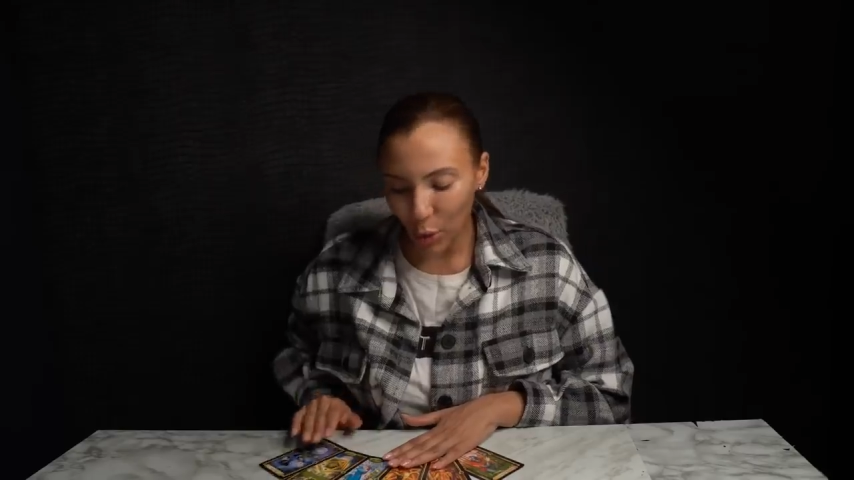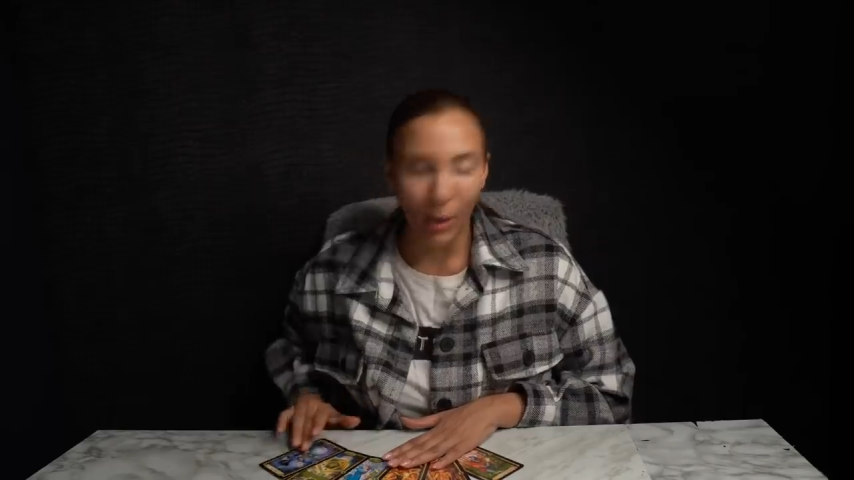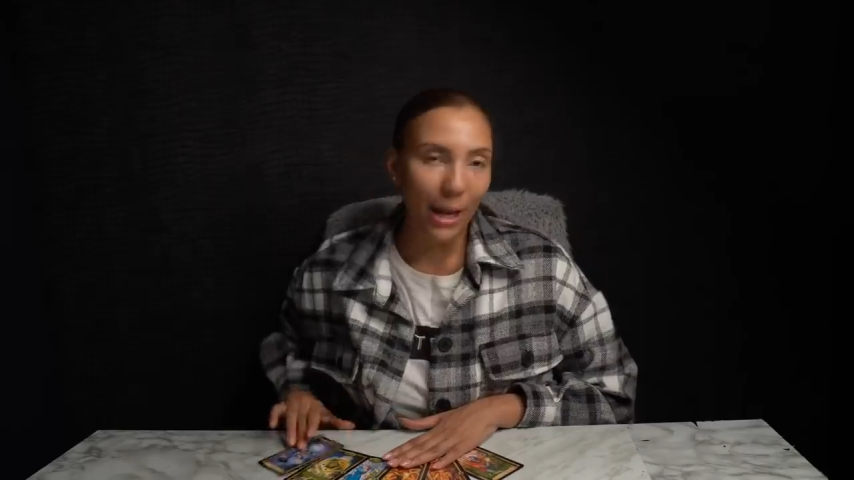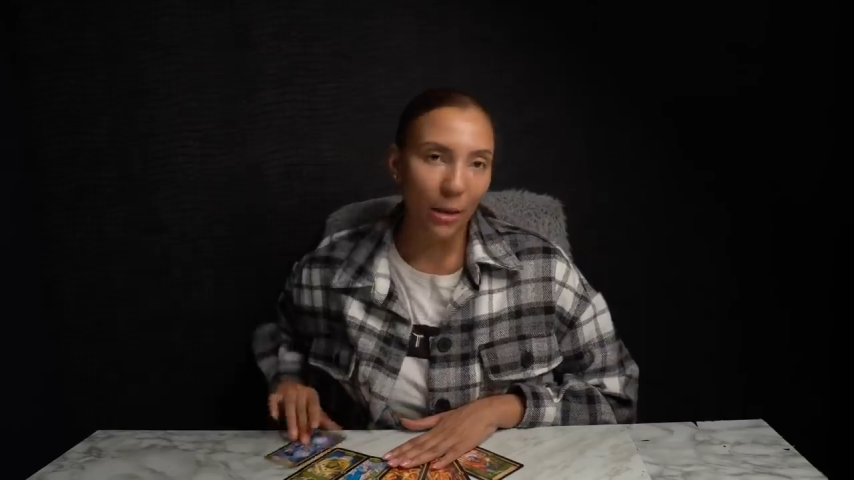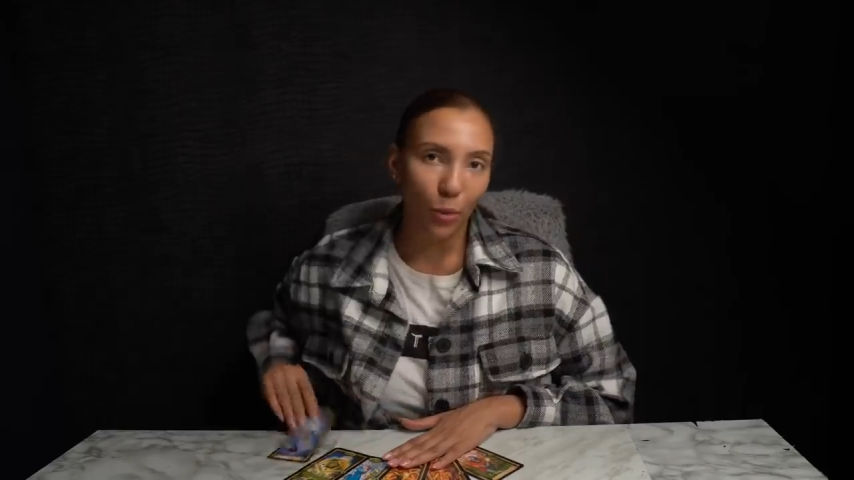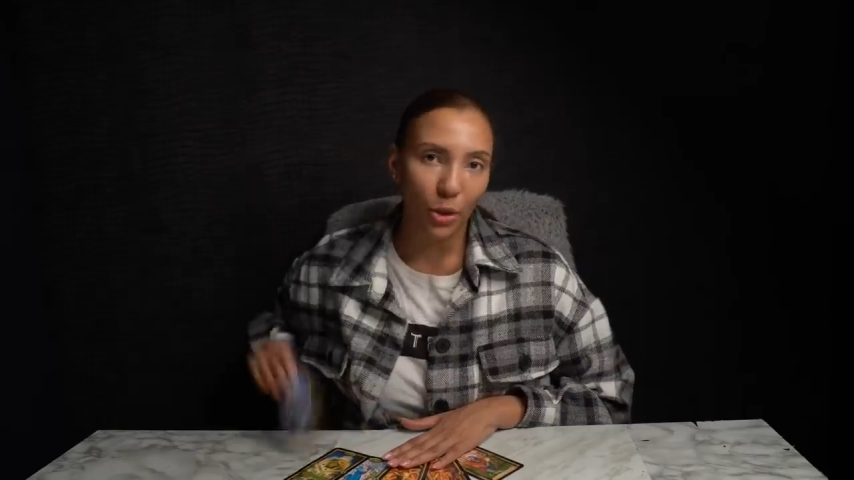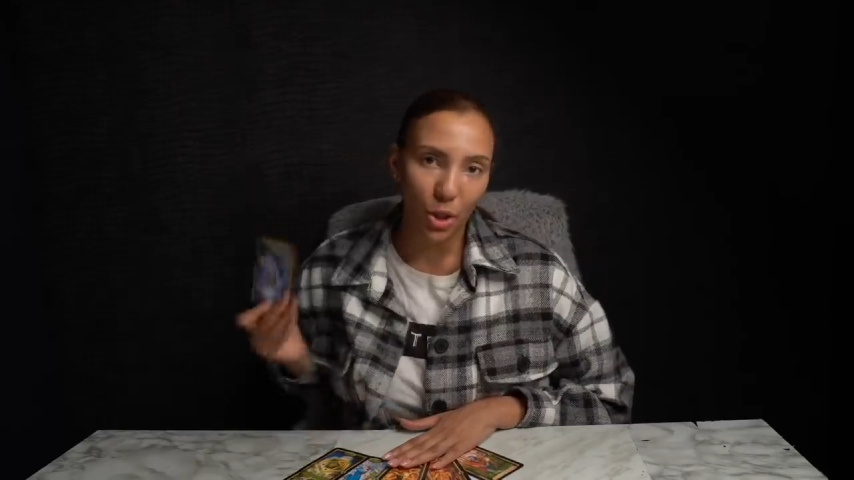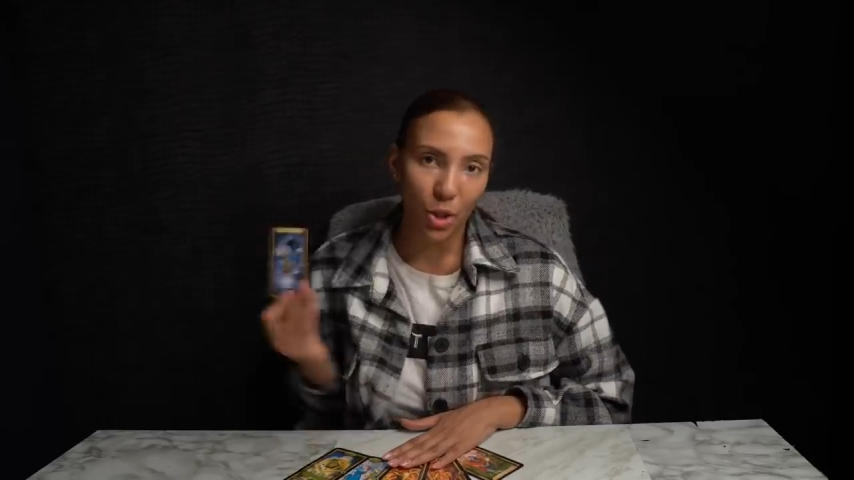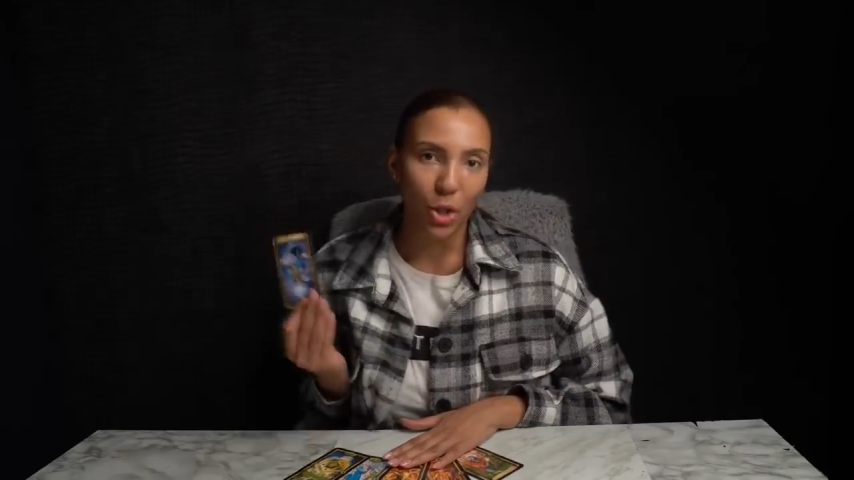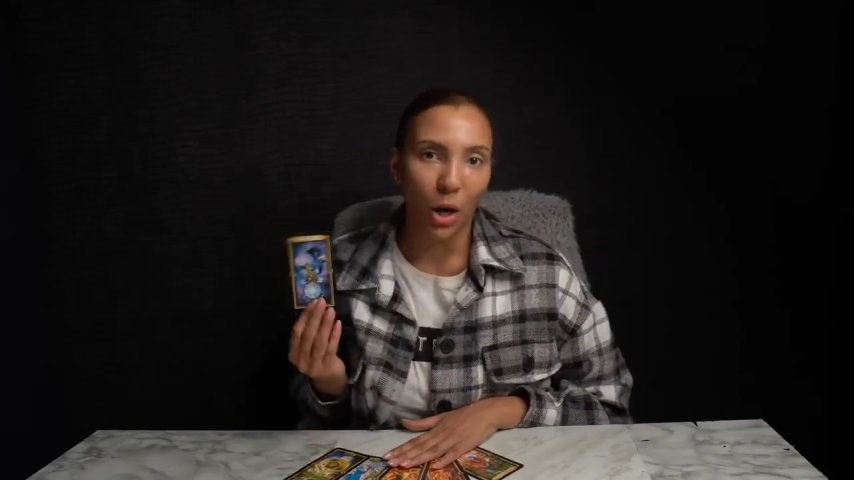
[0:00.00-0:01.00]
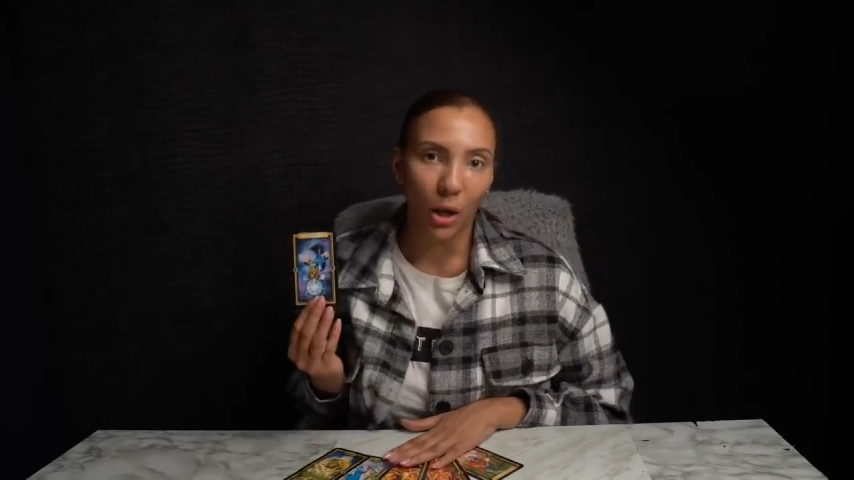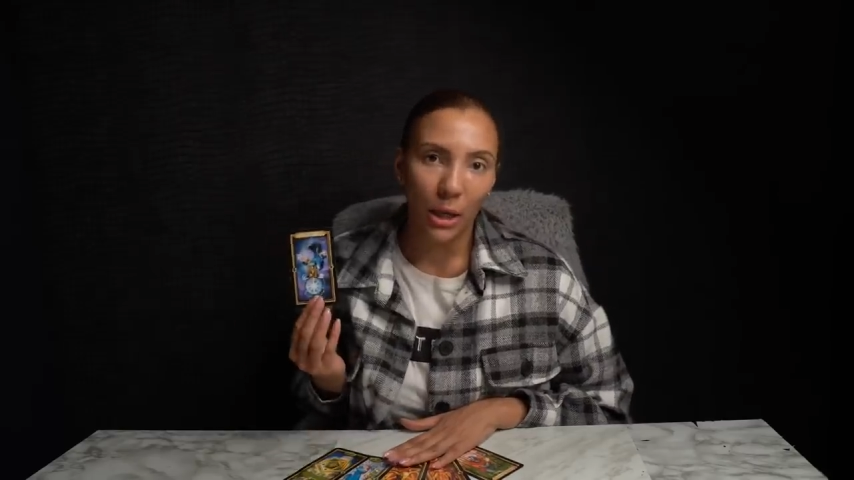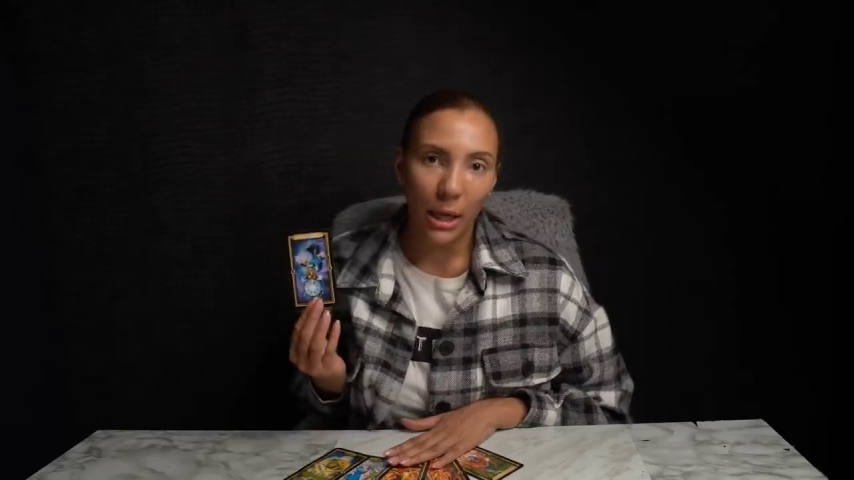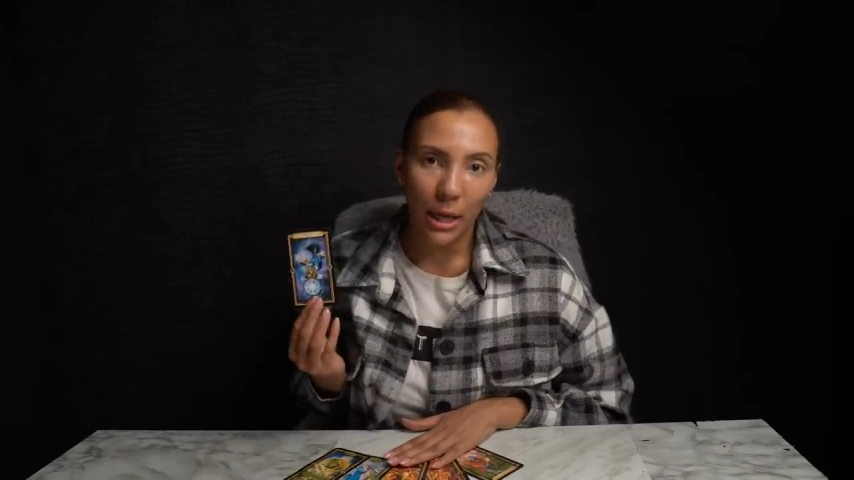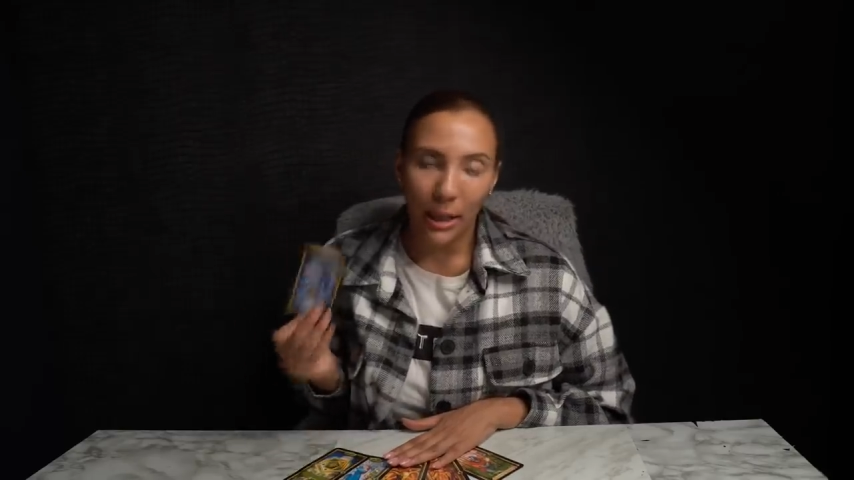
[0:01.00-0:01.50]
great with the
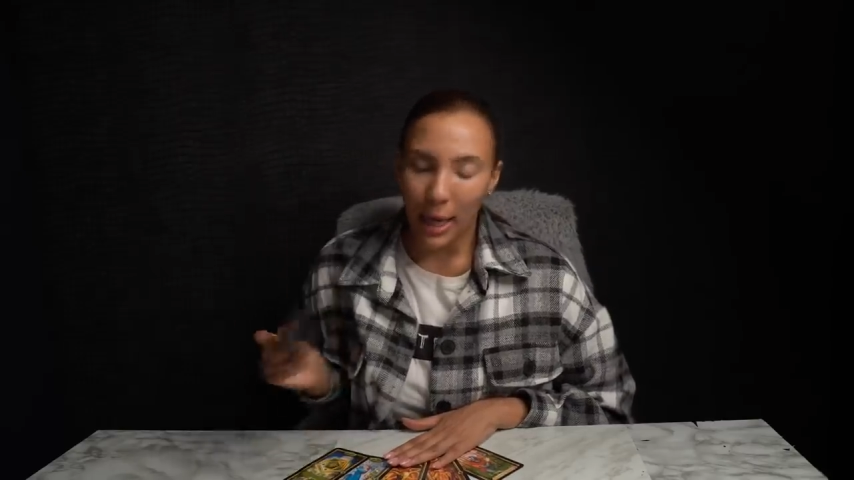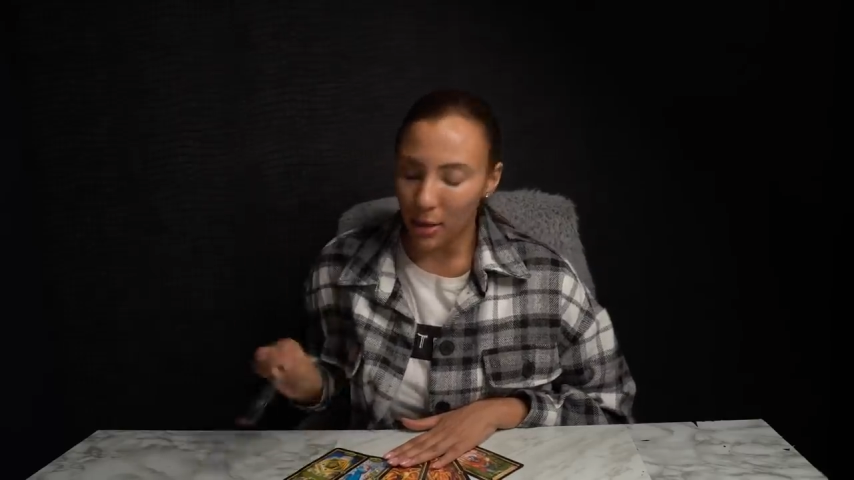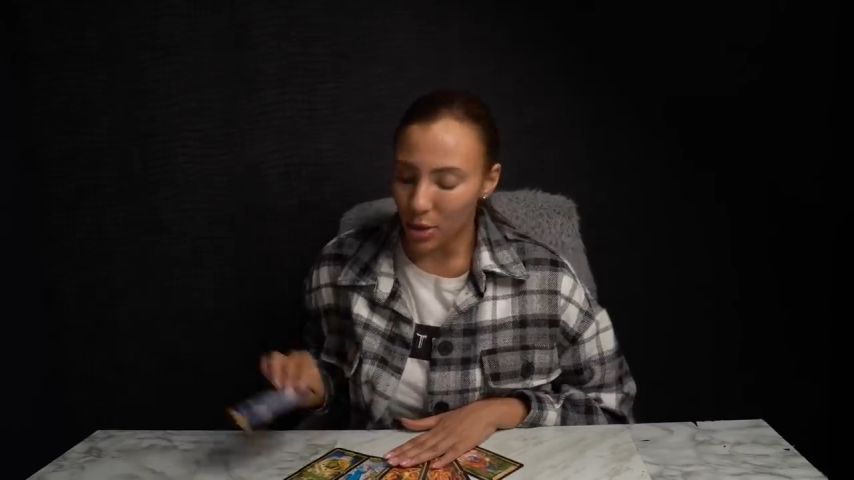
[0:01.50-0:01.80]
Star, okay?